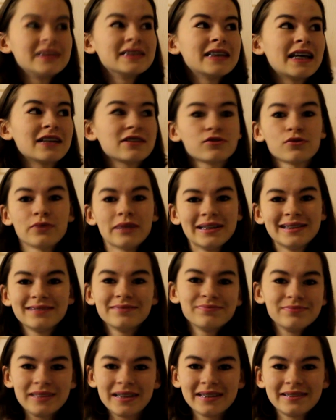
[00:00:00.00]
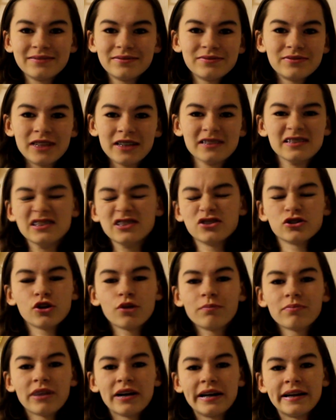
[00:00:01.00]
As always, it doesn't
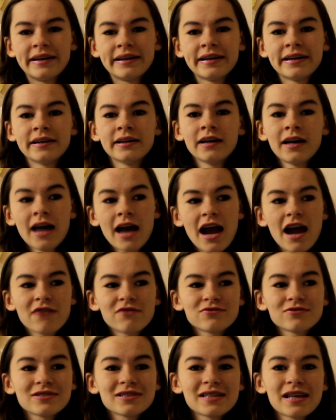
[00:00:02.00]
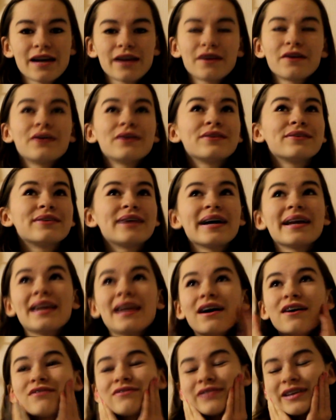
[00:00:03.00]
stop raining here. Everyone's like, oh, I
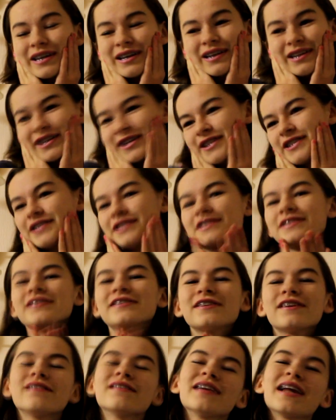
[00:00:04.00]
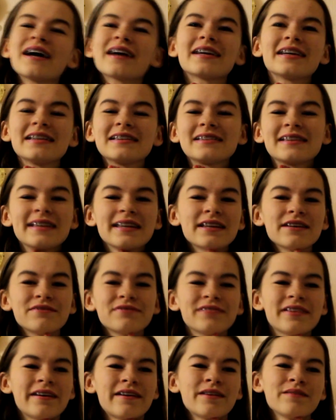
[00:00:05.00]
love England, you're so lucky to live
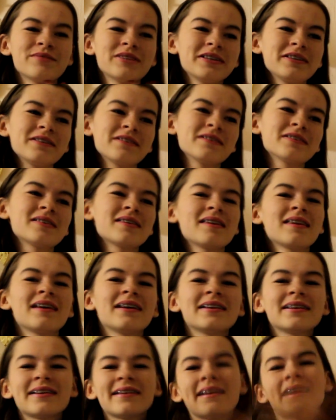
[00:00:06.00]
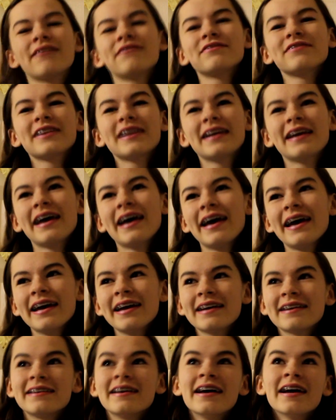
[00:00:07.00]
there. I bet you go to London every day
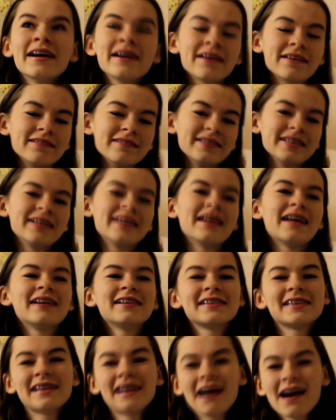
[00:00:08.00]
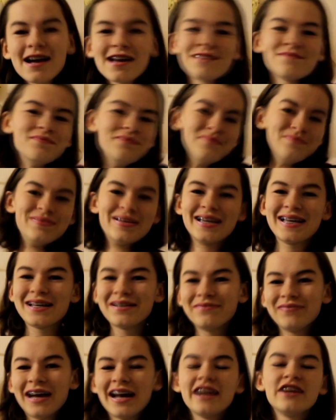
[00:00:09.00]
and go on the London Eye and big
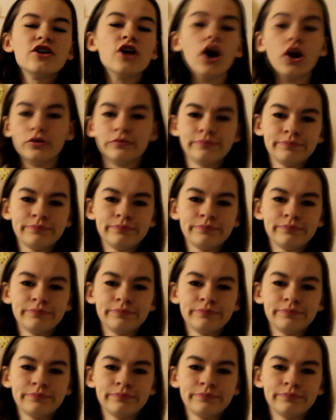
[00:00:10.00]
fat. No.